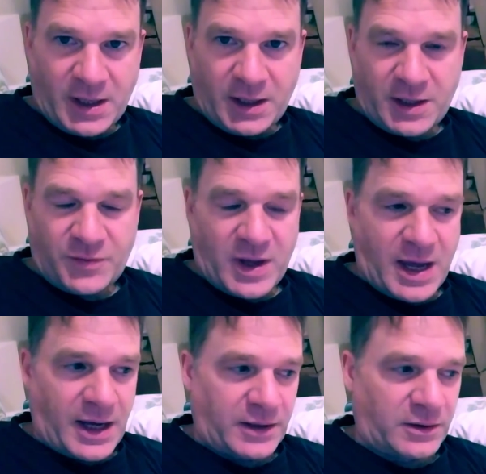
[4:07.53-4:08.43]
In the
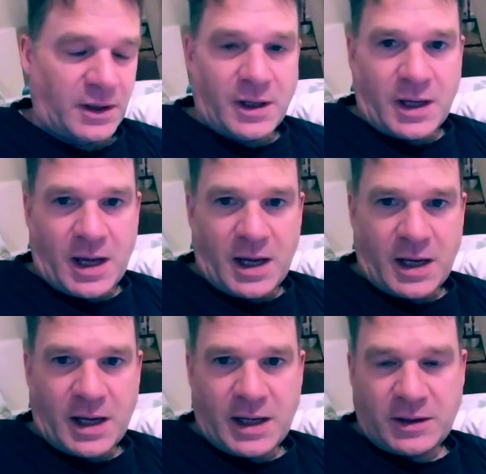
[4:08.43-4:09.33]
end,
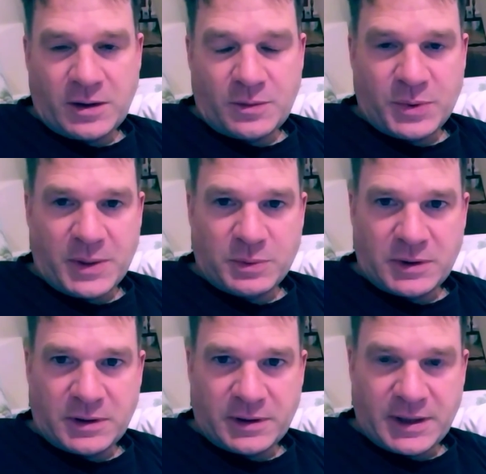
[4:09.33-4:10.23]
I know
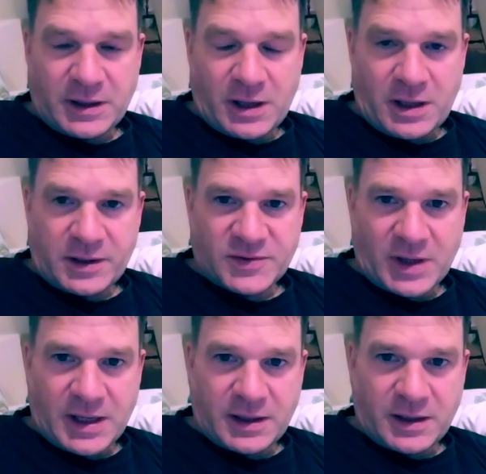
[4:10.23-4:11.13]
people get all
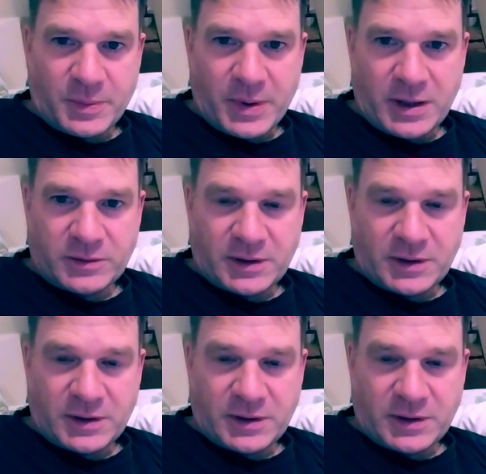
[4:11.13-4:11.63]
excited about,